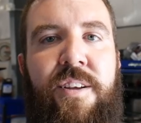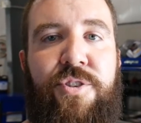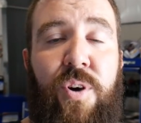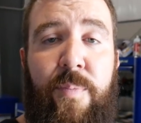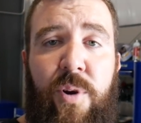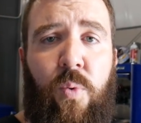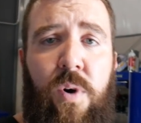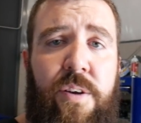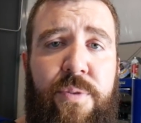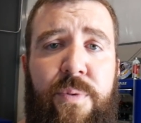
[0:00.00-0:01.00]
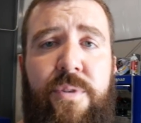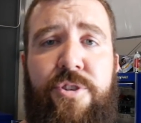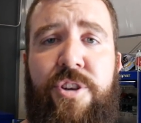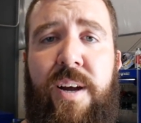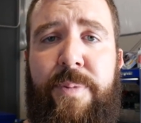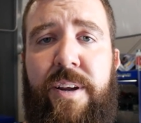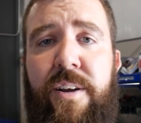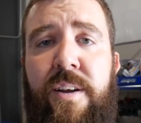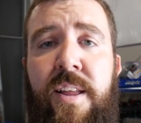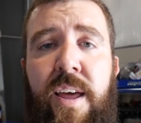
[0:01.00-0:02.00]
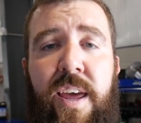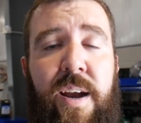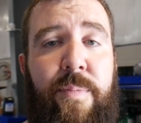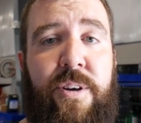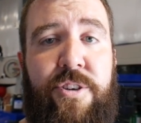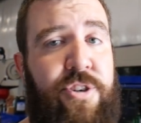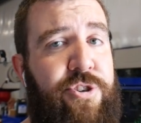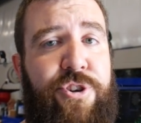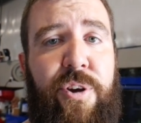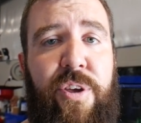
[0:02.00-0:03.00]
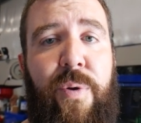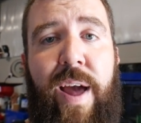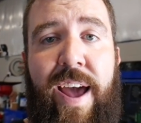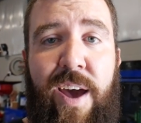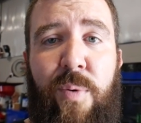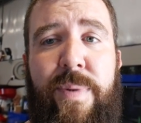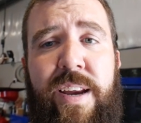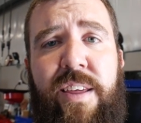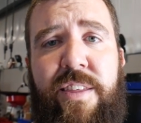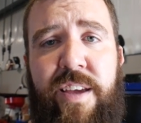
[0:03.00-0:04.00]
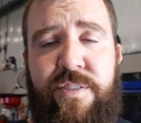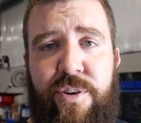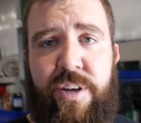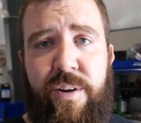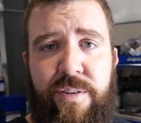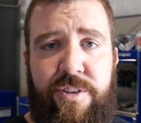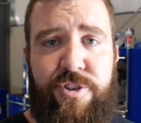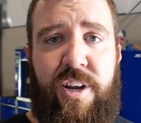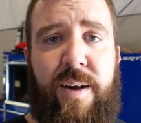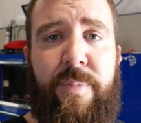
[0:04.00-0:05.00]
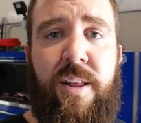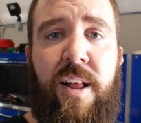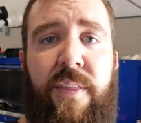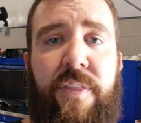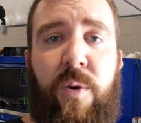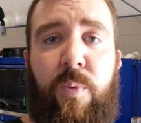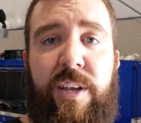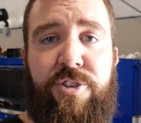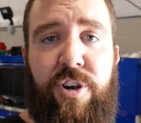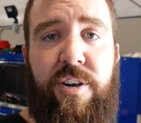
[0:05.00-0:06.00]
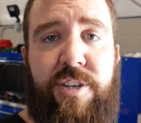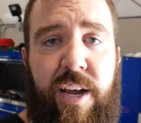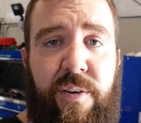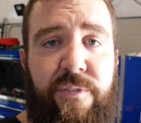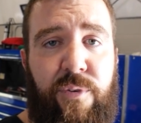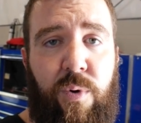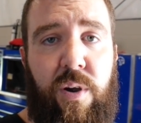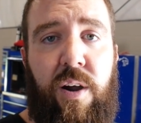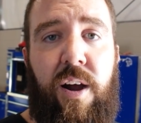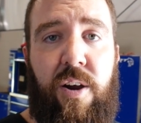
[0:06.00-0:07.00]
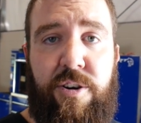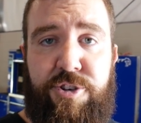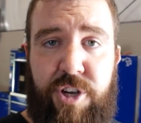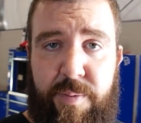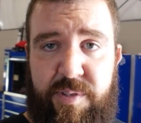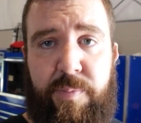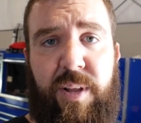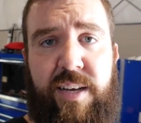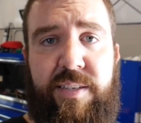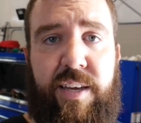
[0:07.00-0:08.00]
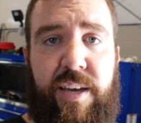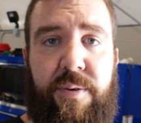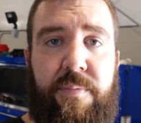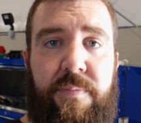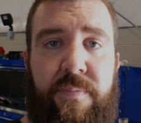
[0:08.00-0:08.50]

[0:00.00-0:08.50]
So I'm gonna walk through the shop here and I'm gonna just show you how many things are here in the shop that we charge out for our shop supplies account.